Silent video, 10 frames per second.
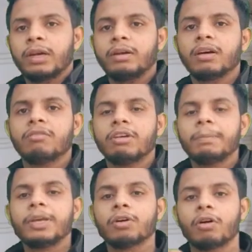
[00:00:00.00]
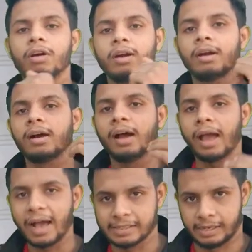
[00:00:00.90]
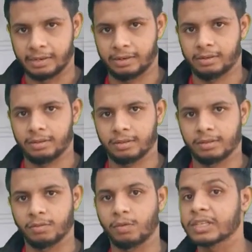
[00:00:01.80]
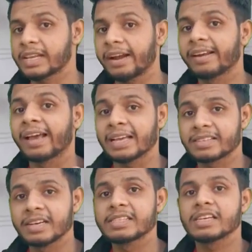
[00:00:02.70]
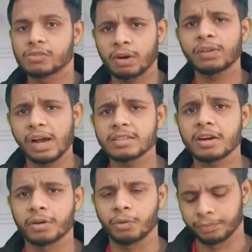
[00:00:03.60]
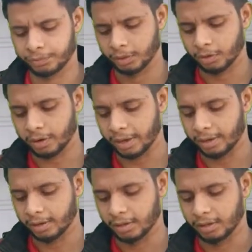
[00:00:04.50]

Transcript: one will be your hazard. What is that? Gas release is one of the hazard, no? Okay.